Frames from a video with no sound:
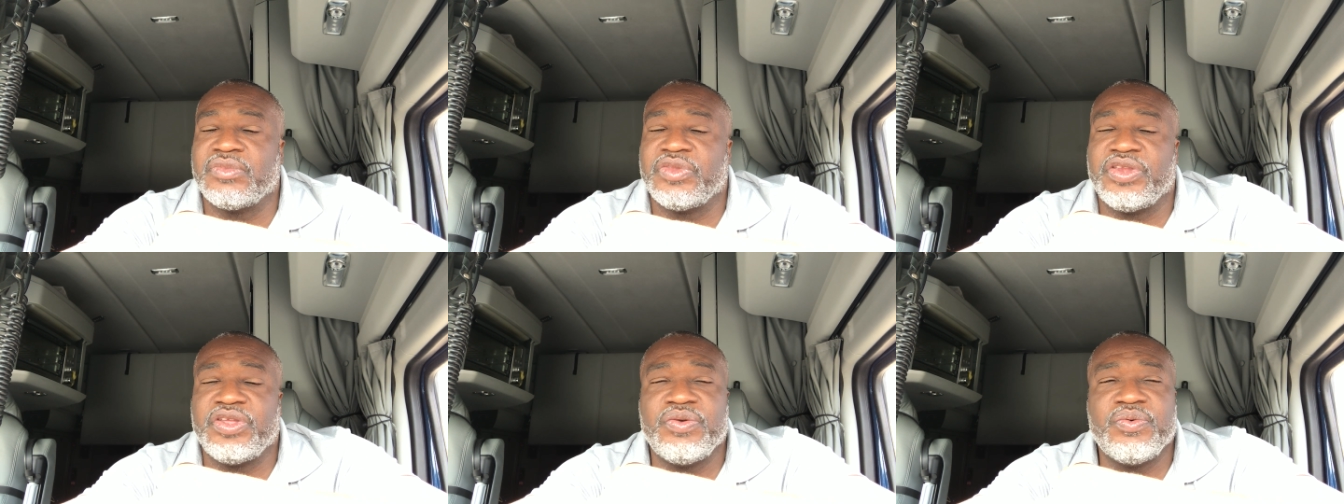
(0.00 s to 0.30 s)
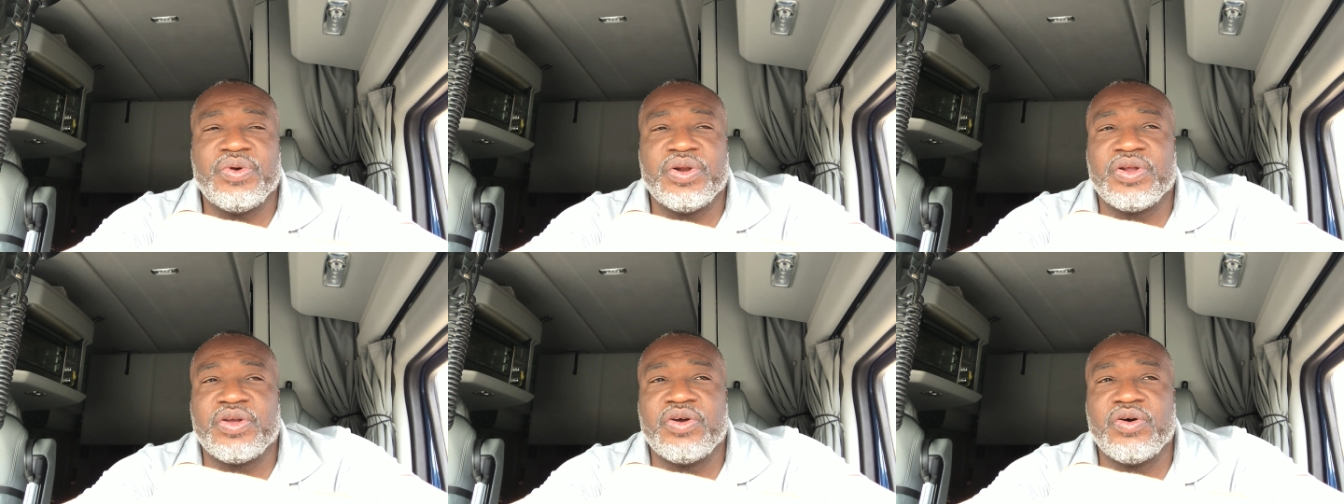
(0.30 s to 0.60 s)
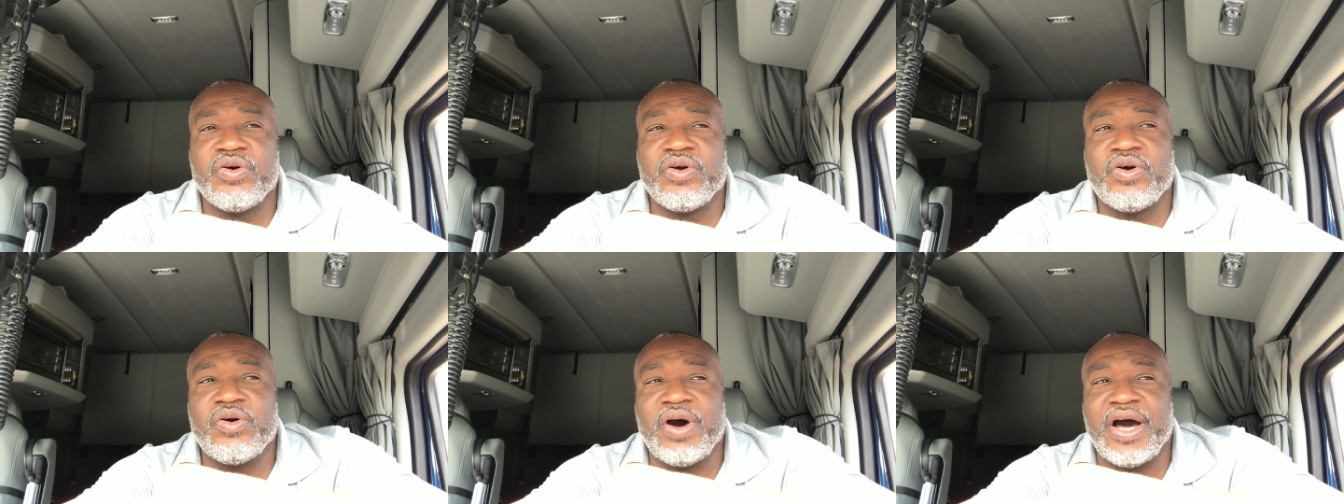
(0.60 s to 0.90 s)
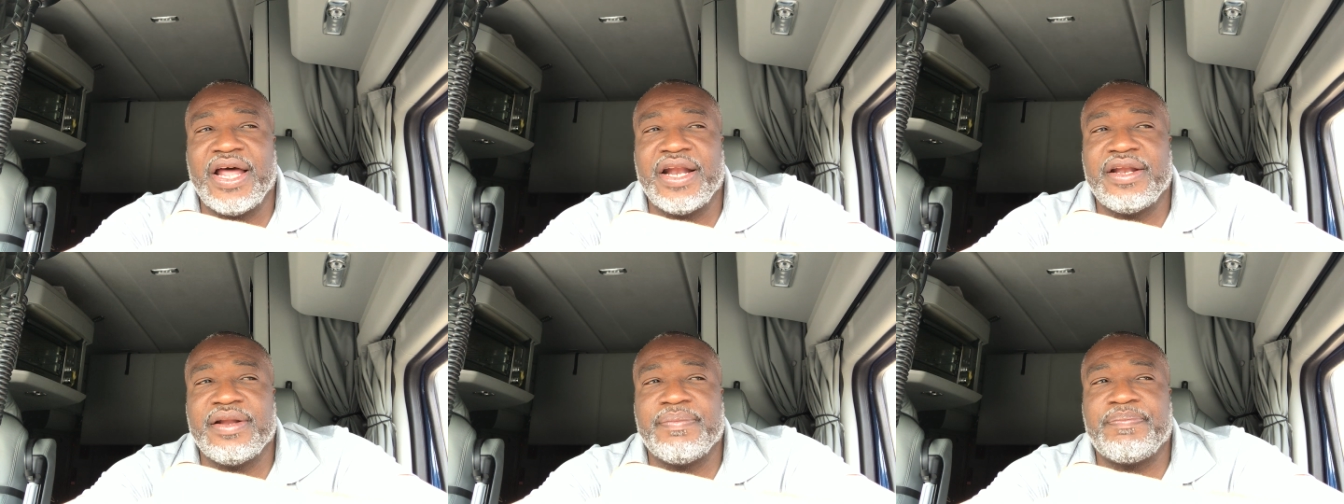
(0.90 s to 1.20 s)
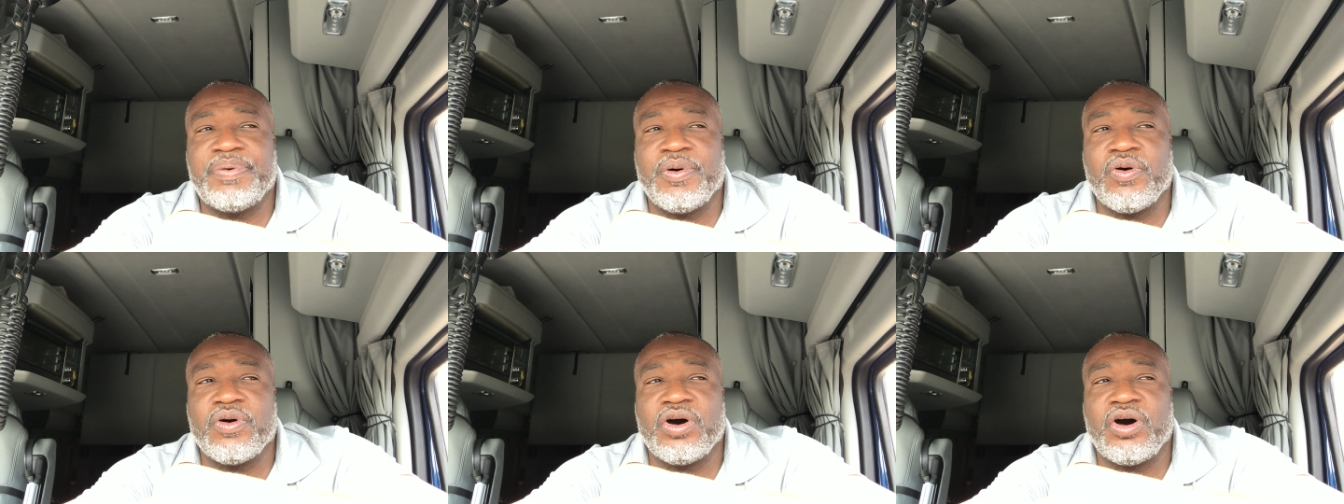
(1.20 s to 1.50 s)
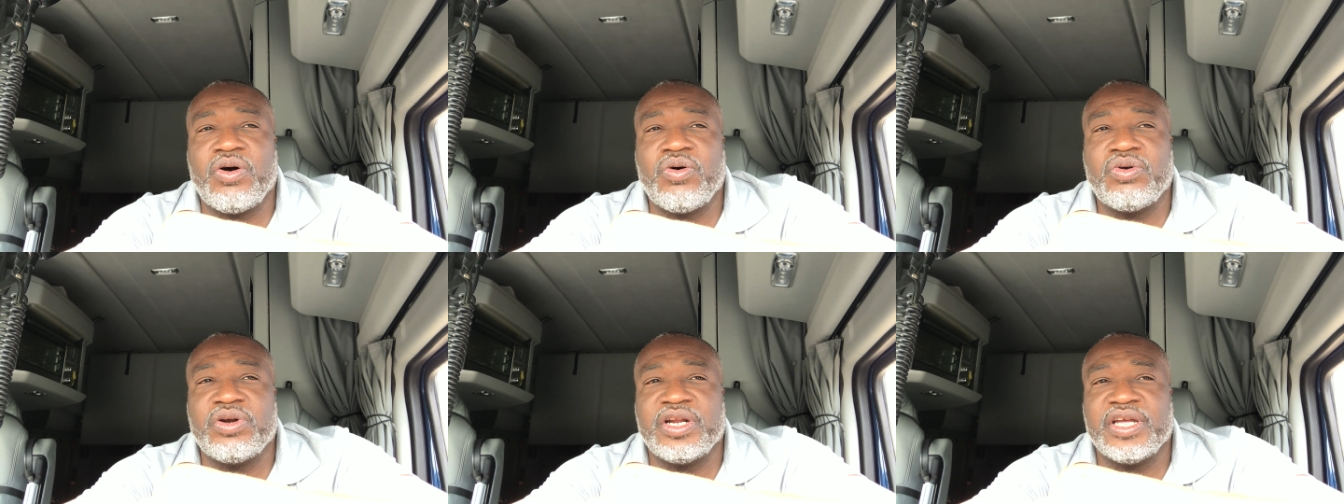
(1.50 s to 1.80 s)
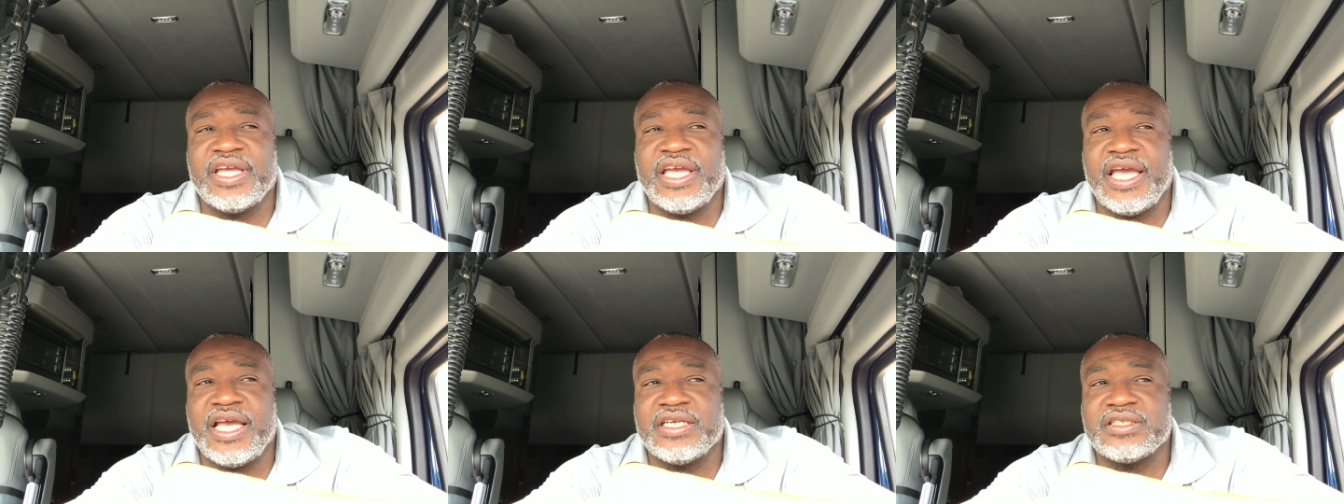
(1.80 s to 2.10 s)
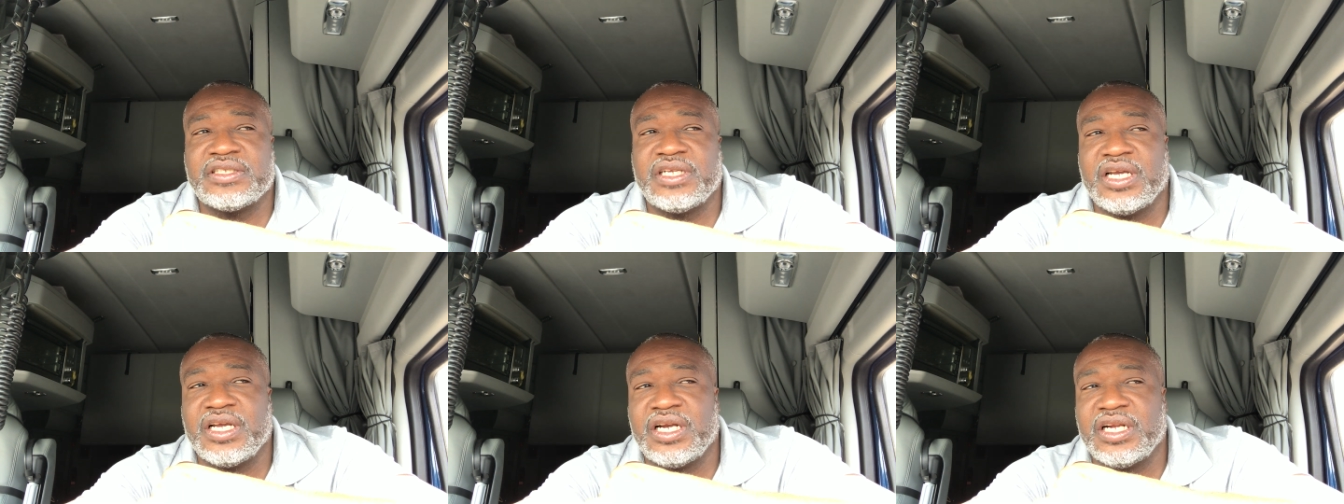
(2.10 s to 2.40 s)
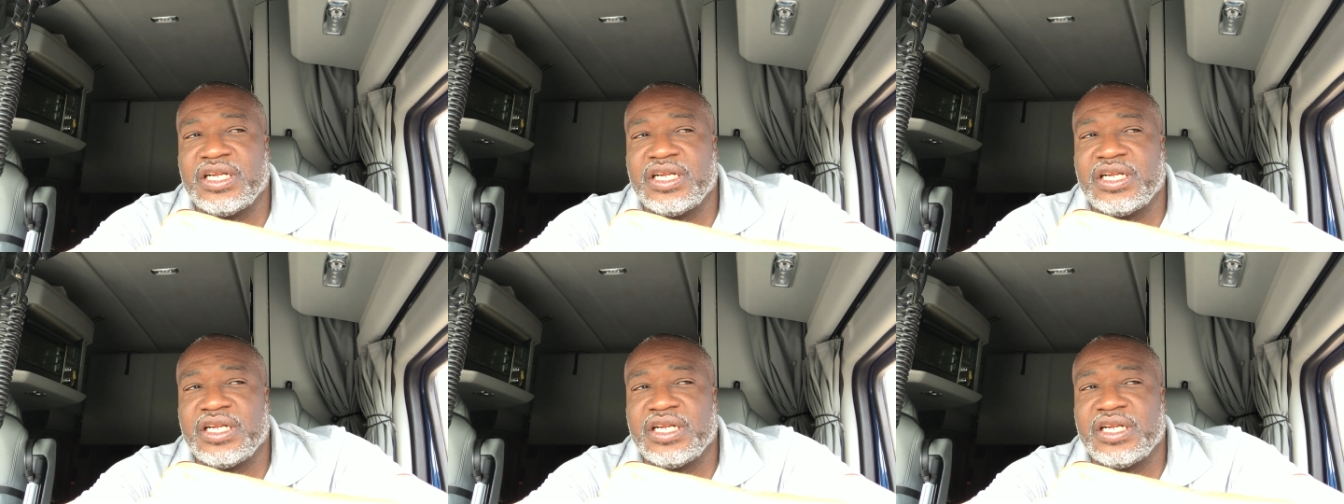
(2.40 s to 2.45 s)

You would go out and poke a hole in the gas tank,